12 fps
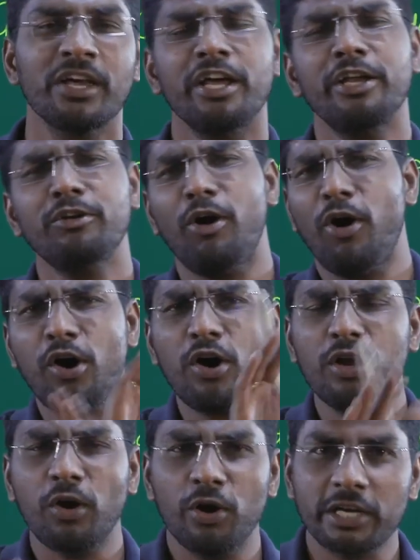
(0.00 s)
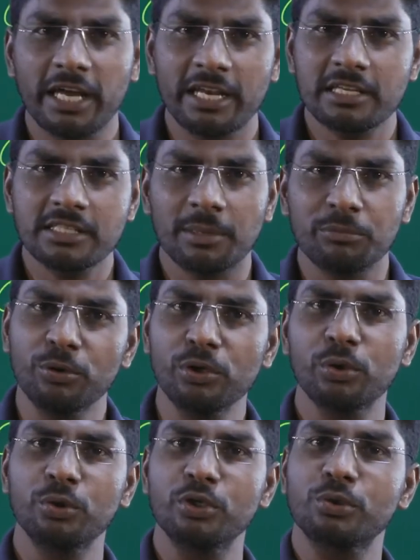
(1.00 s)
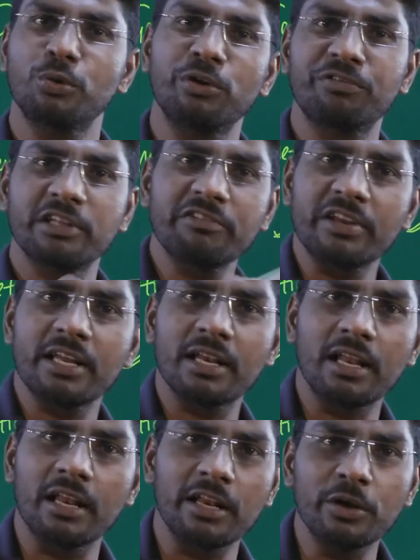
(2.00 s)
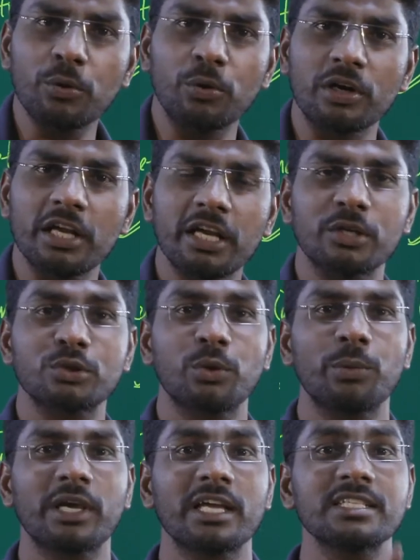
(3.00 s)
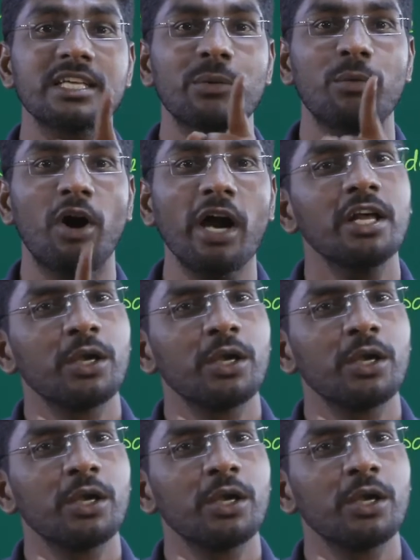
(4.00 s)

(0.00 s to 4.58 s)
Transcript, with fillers: In all organisms, U U U is code for the phenylalanine only. So we can say what?